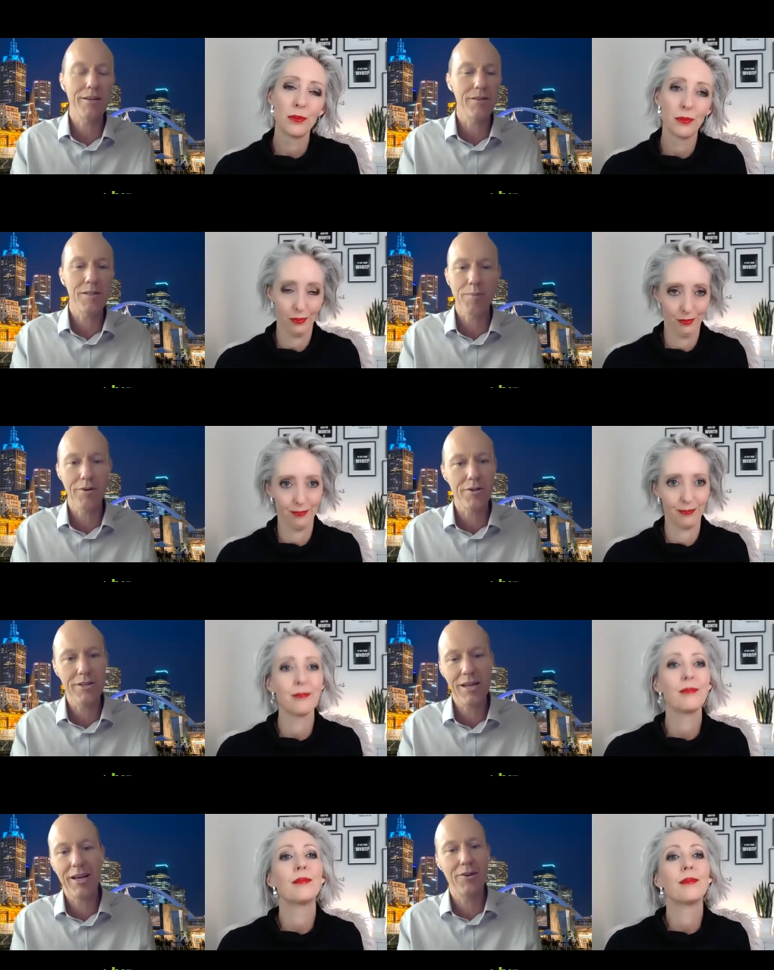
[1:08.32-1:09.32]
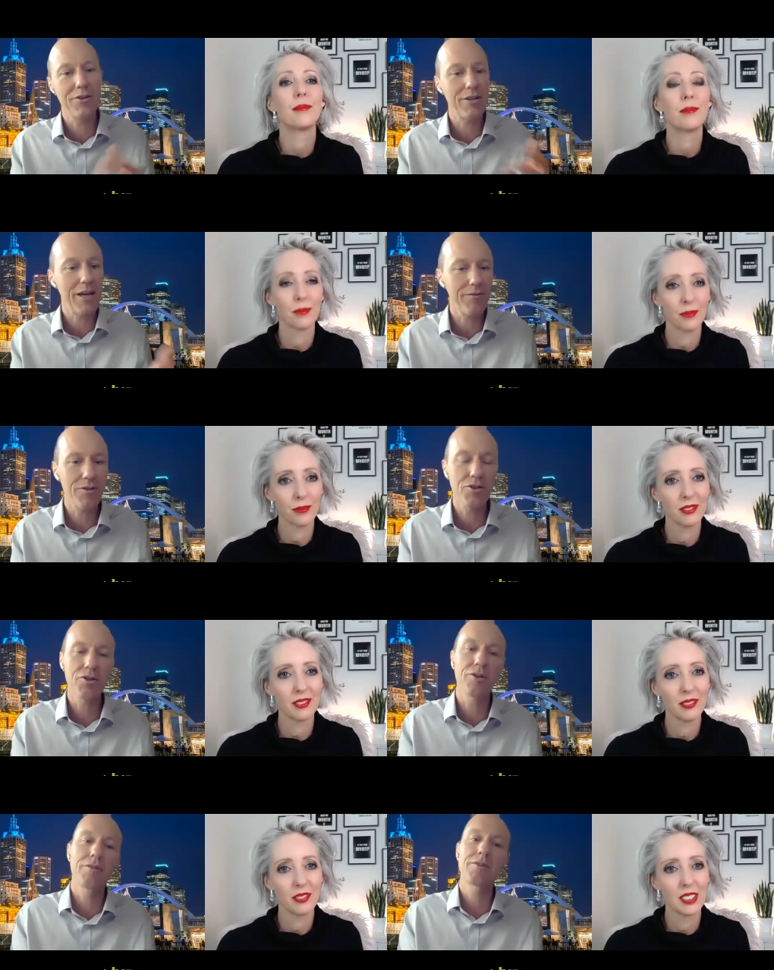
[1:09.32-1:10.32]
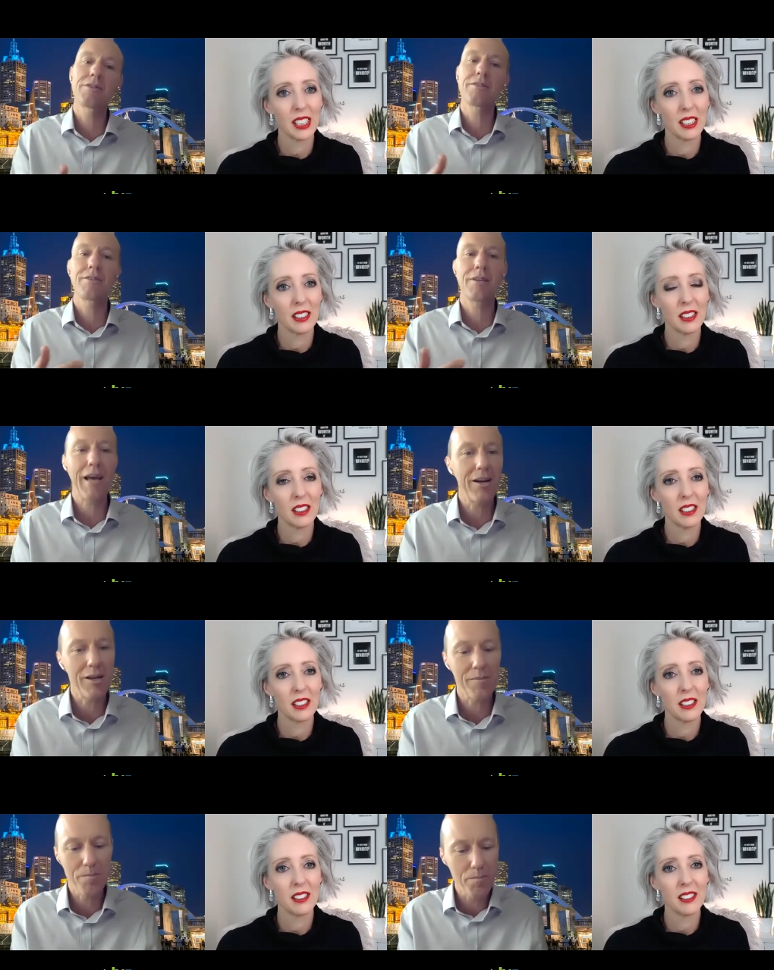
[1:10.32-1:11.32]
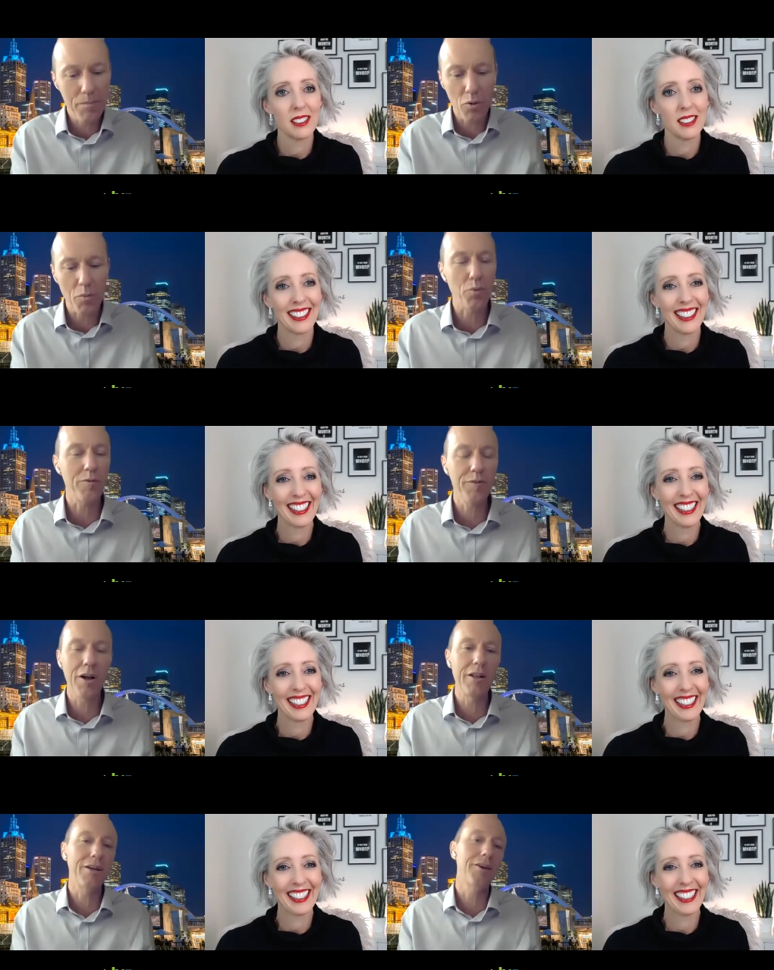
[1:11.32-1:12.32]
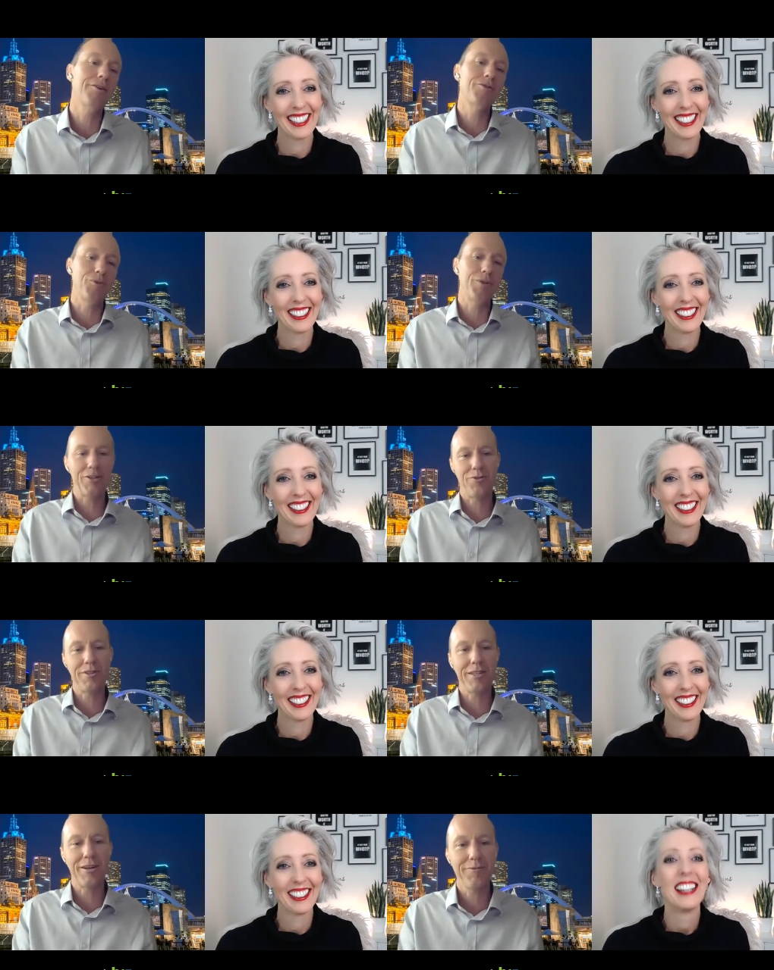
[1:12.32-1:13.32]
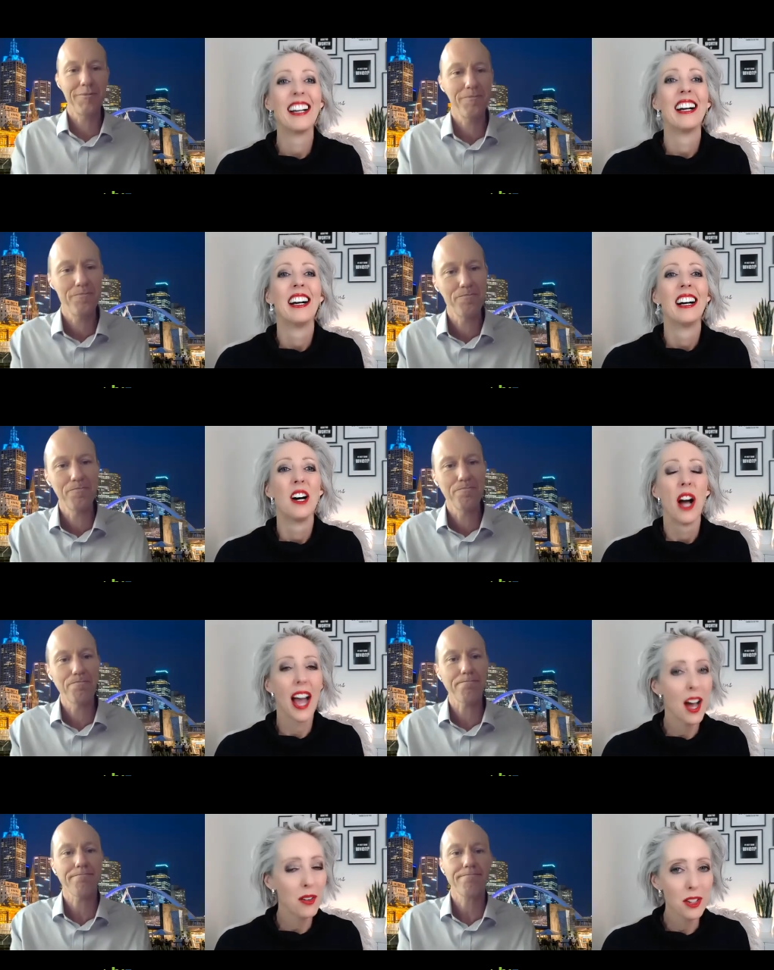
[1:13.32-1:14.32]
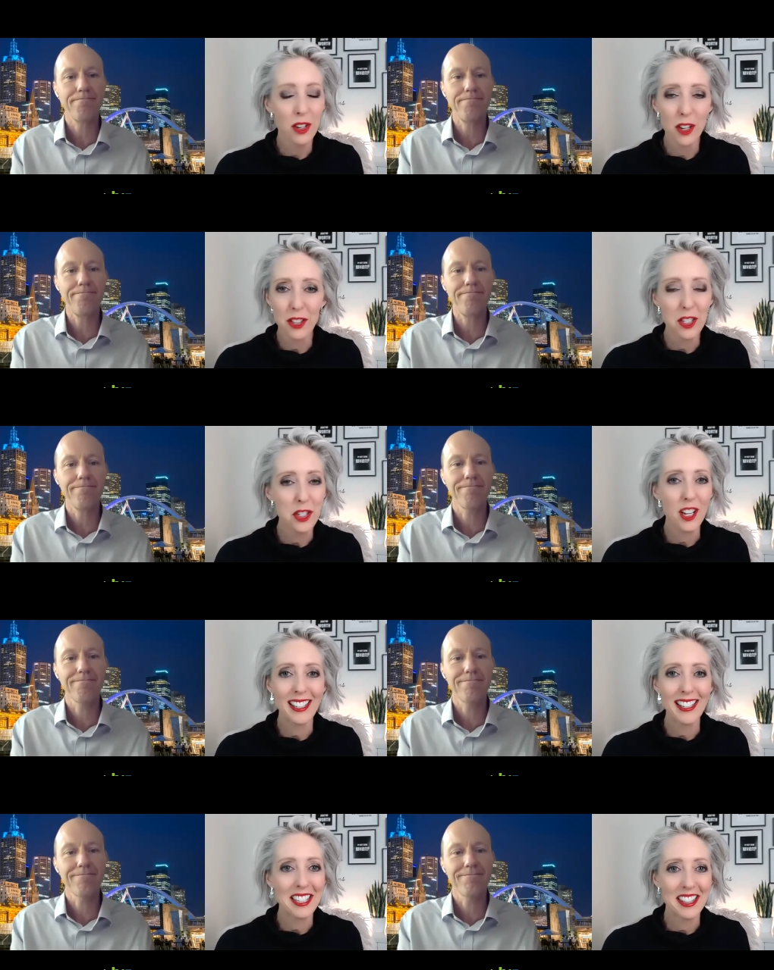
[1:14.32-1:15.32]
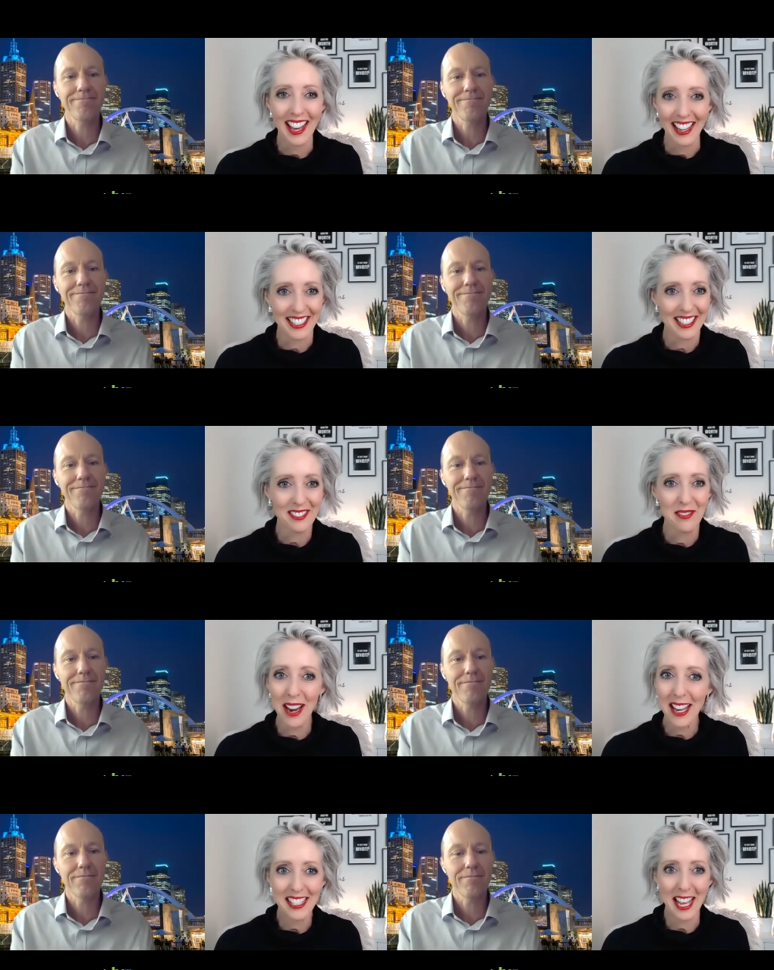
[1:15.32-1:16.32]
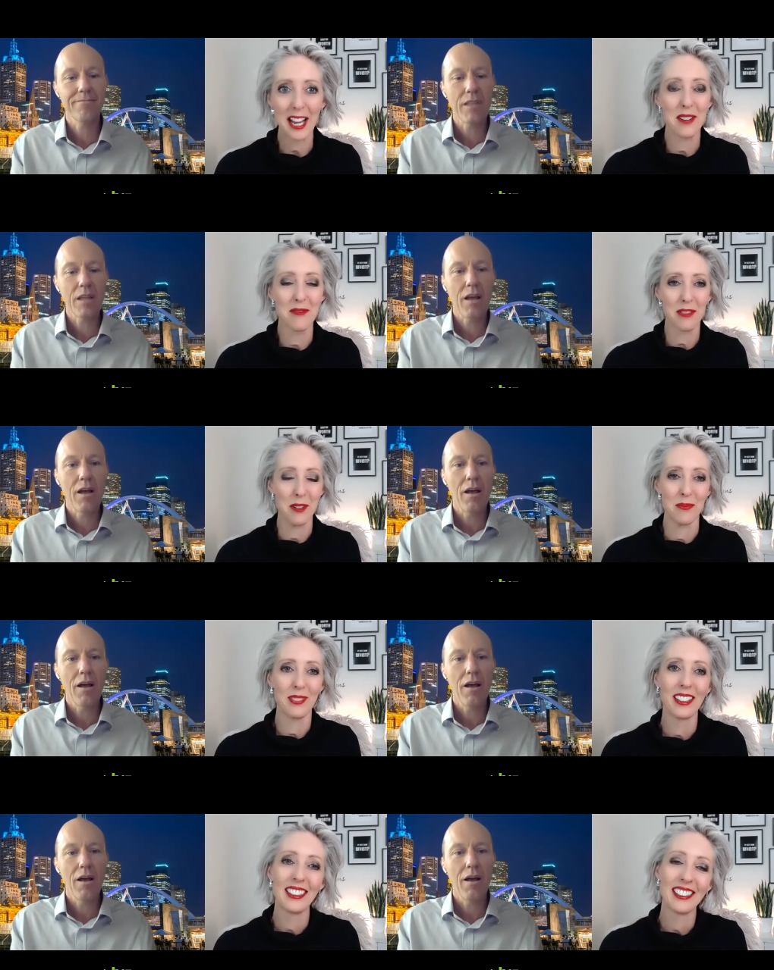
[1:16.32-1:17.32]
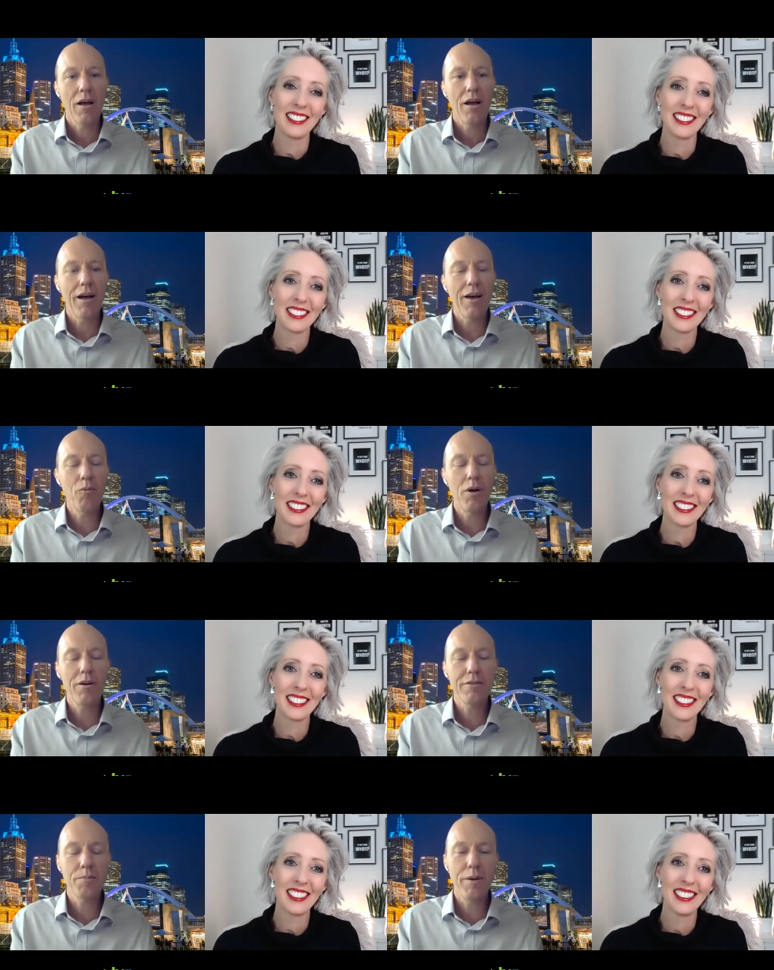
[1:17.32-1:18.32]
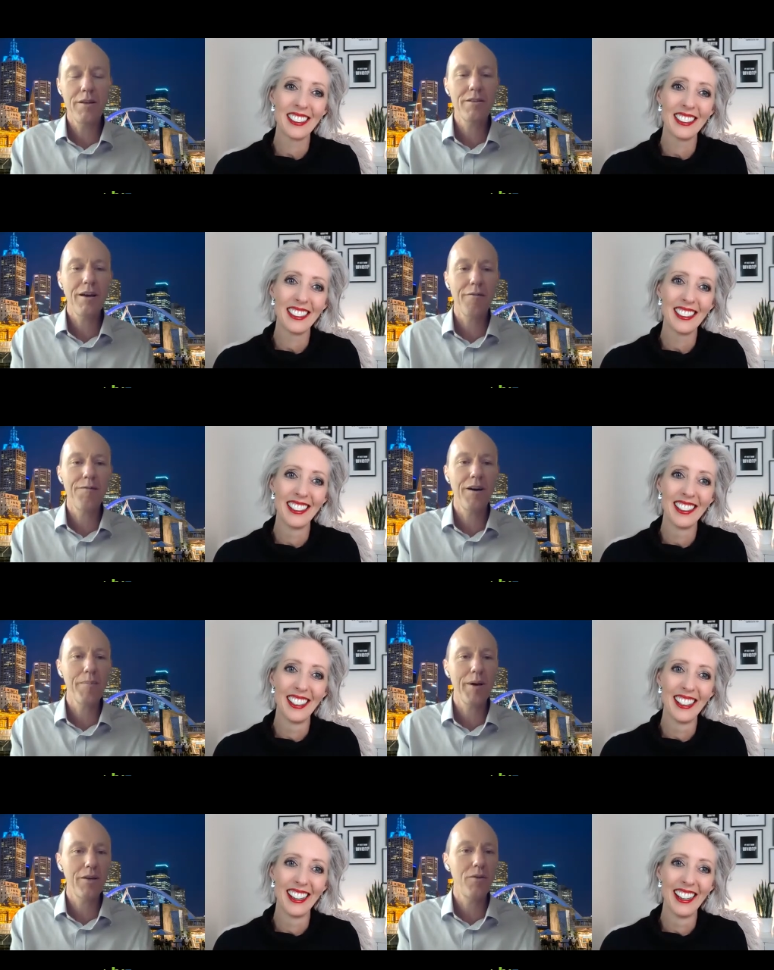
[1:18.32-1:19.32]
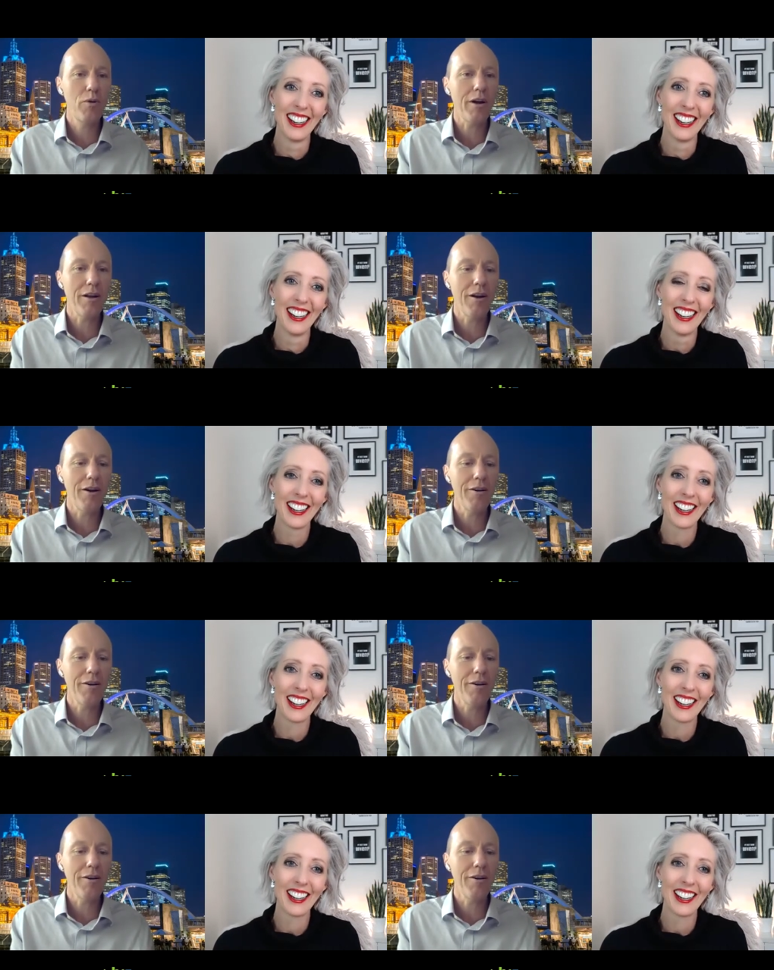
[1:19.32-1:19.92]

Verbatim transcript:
Speaker 1: and splurge now? Do you have insurance? Do you how do you build portfolios? All that sort of stuff.
Speaker 2: How on earth did you get into that? Where does that come from?
Speaker 1: Uh, well, it depends how far back you want to go.